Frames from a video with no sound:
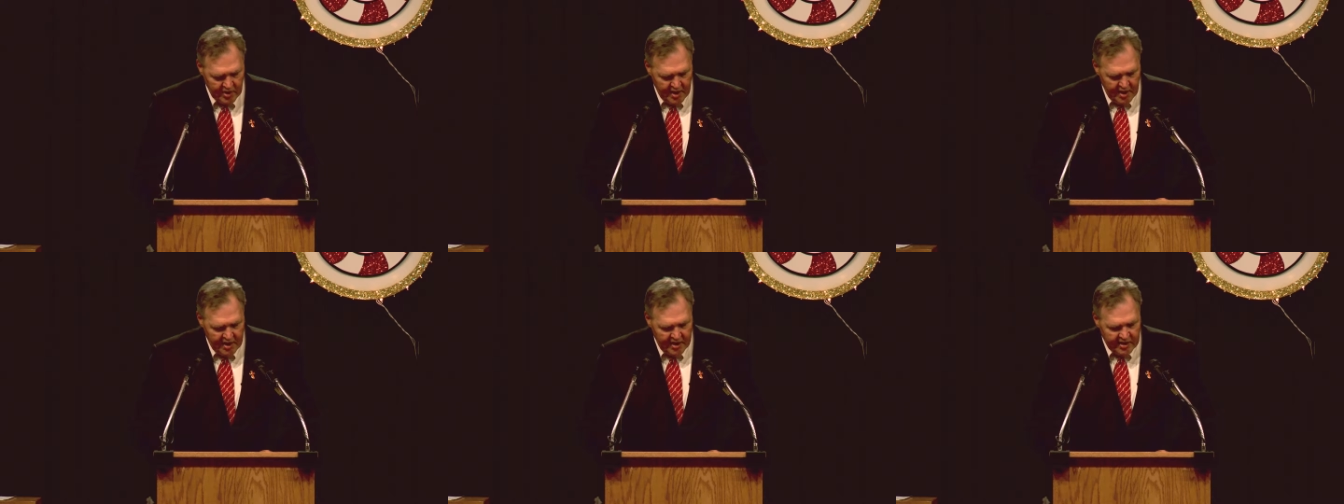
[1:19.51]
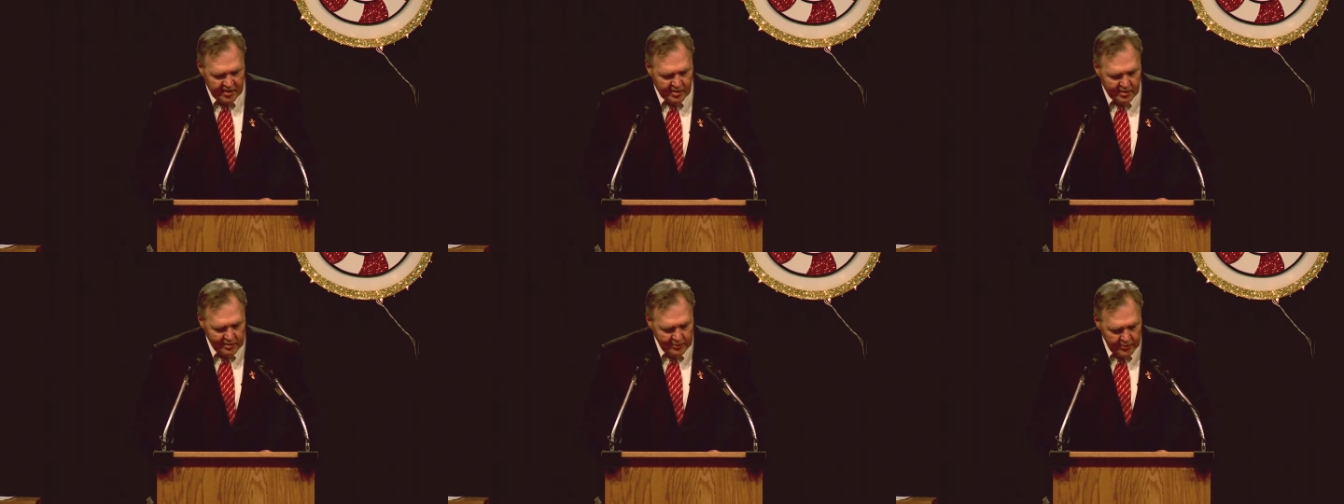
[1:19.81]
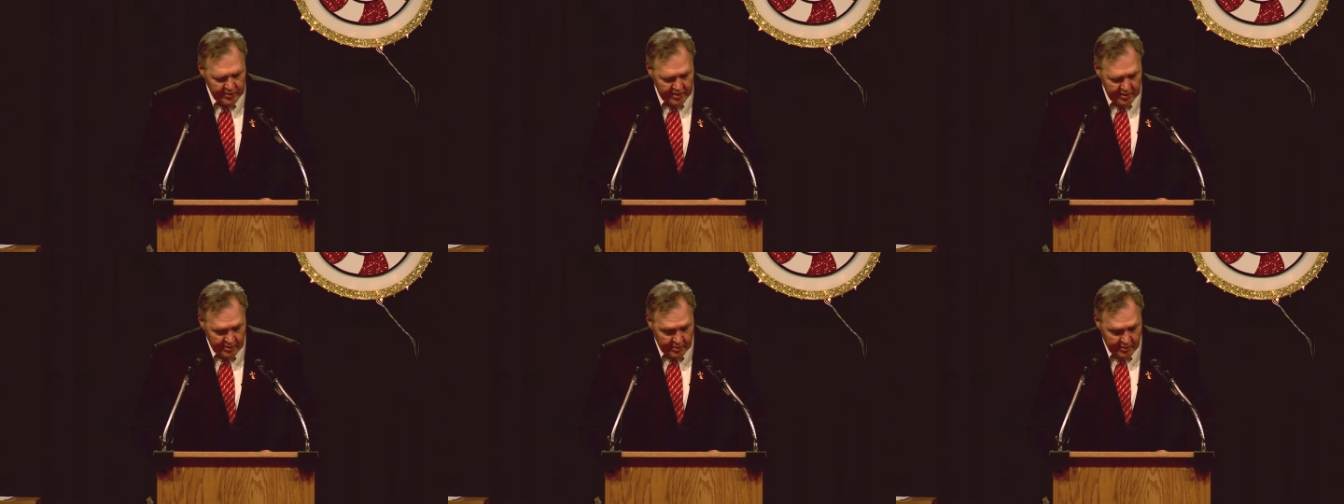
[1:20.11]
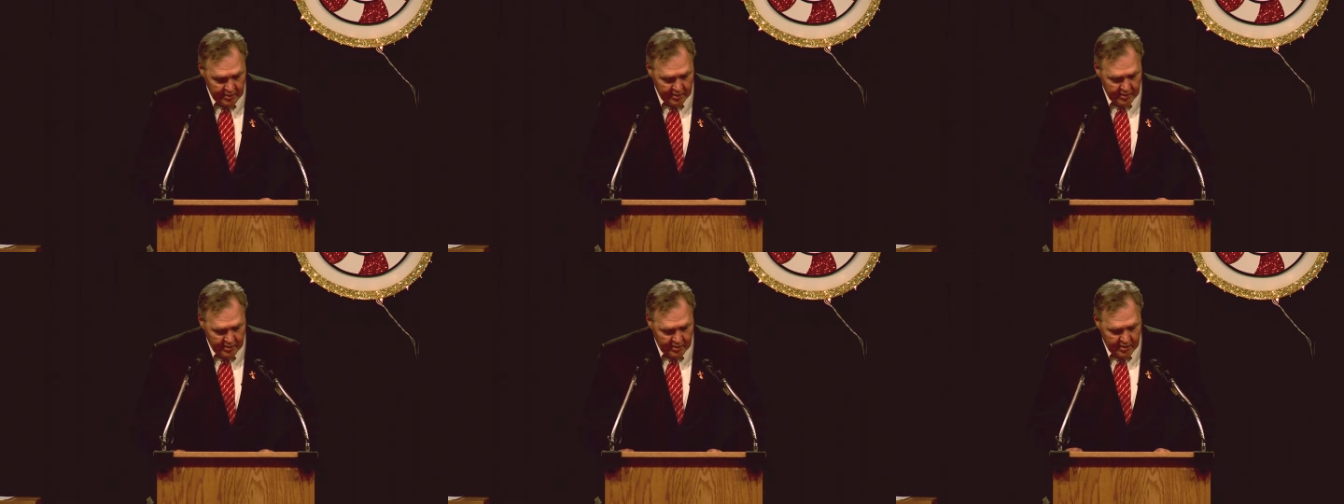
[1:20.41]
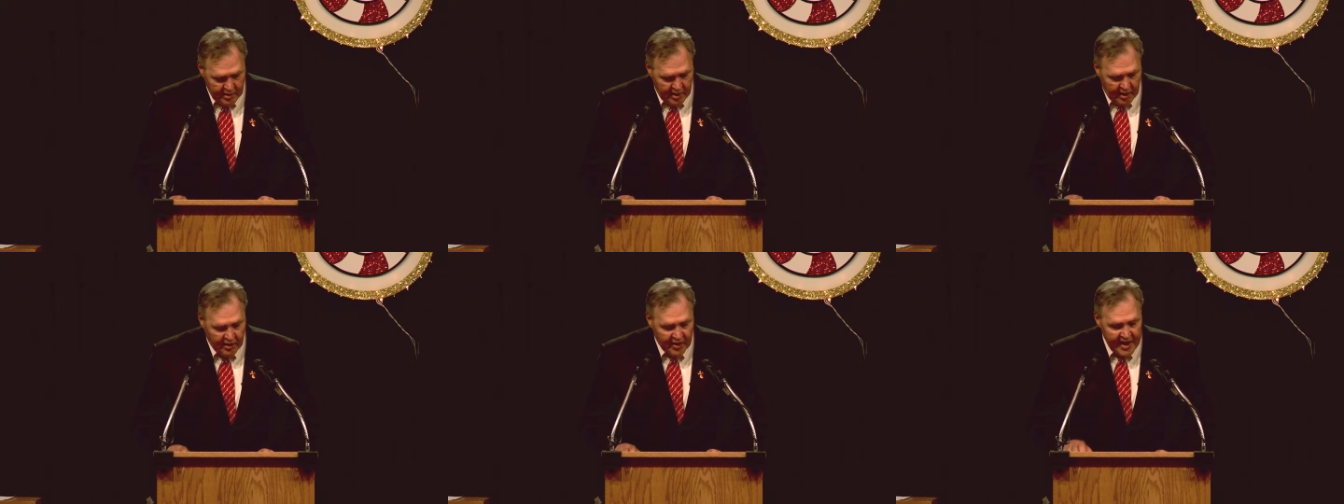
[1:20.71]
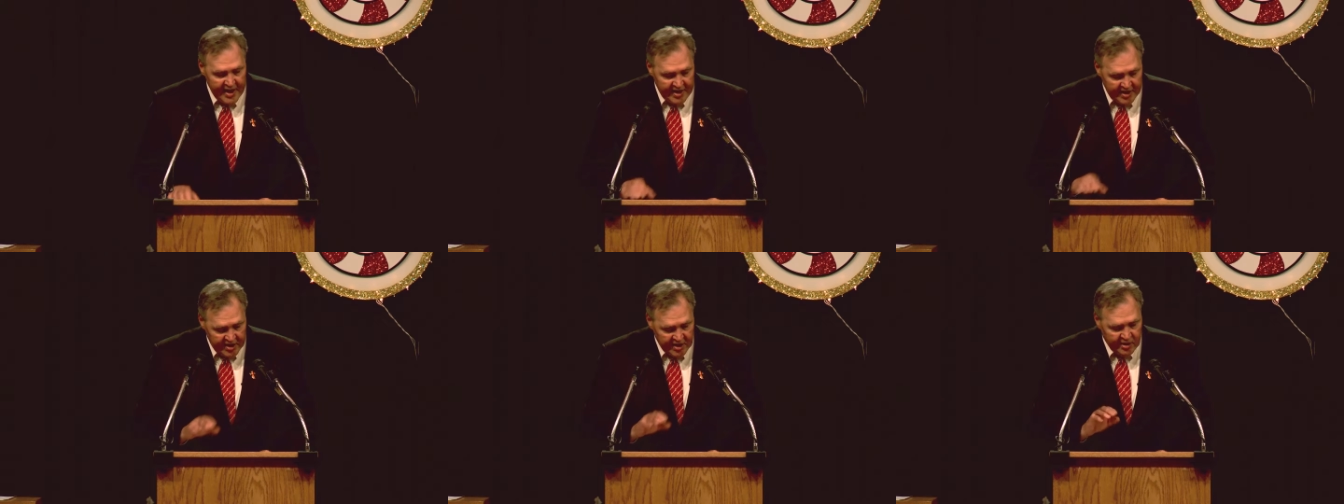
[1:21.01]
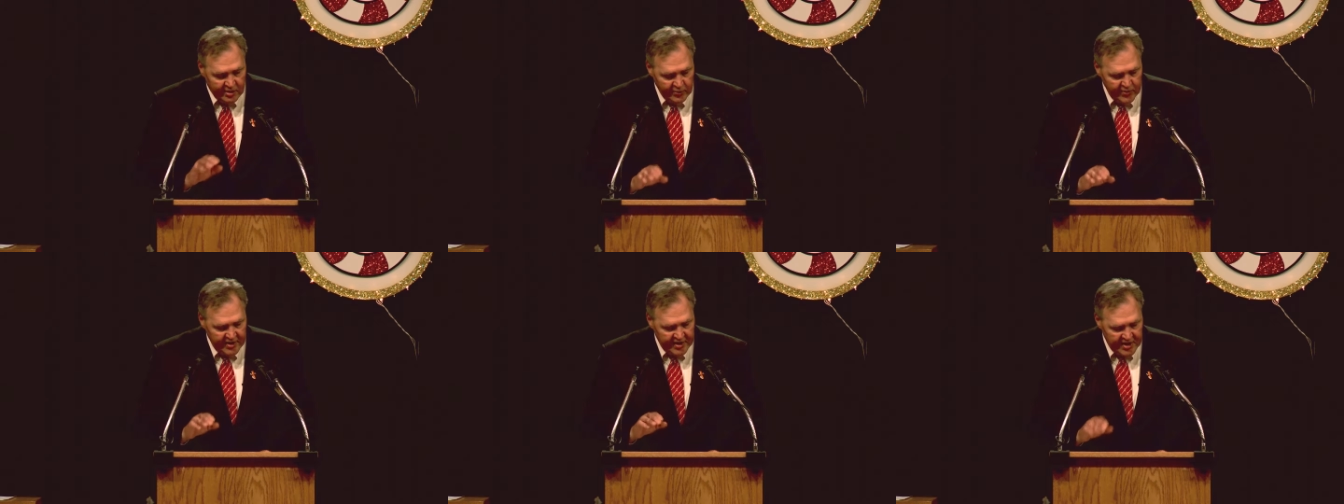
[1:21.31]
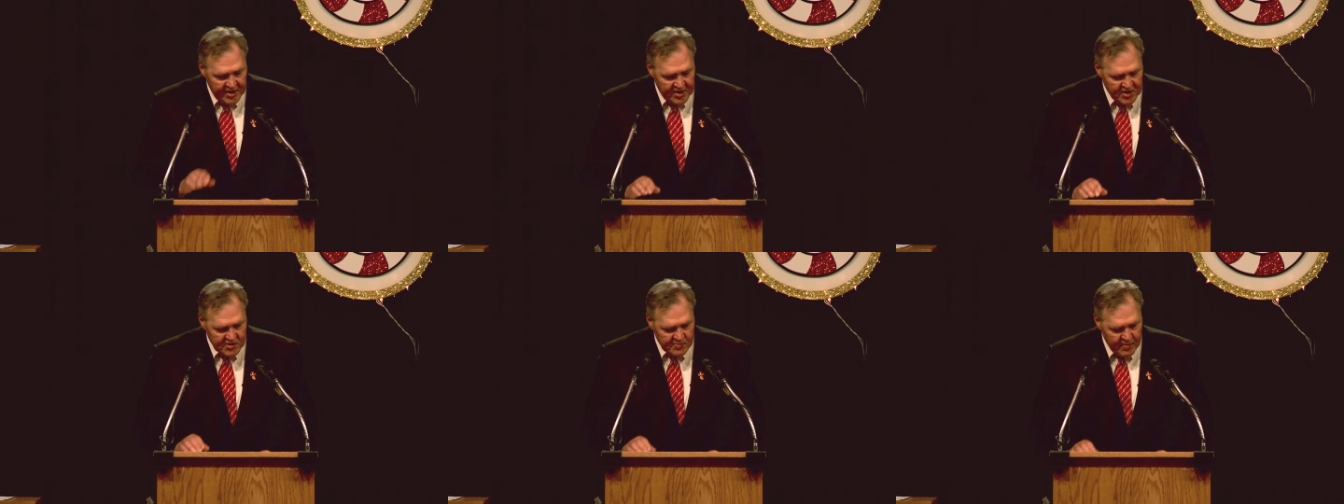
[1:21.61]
including and included in his